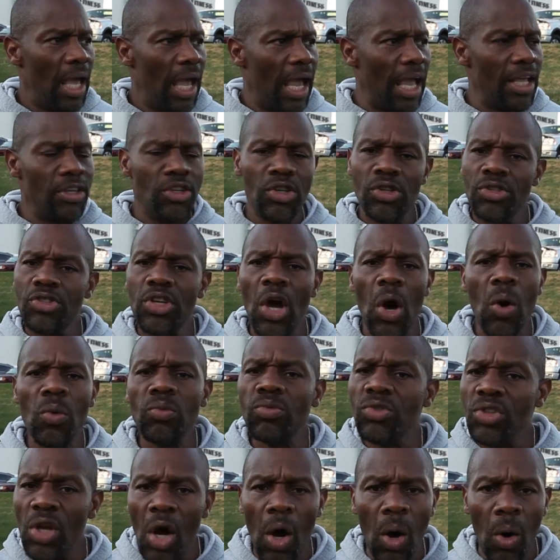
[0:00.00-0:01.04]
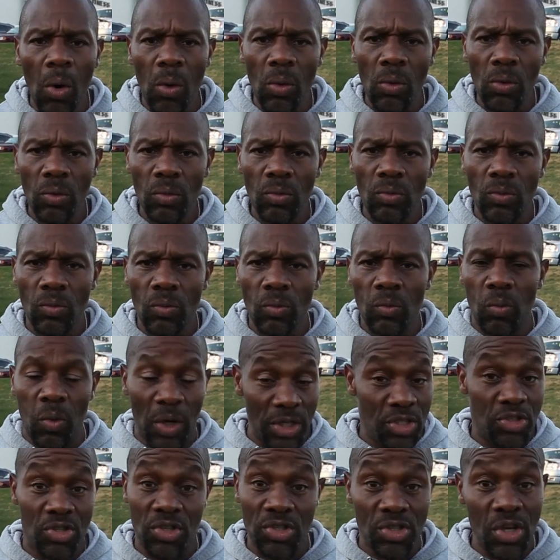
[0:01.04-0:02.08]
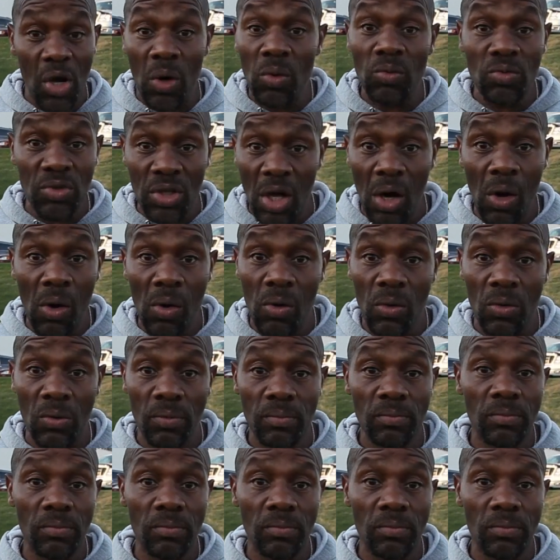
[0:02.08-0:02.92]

And you don't know what you don't know.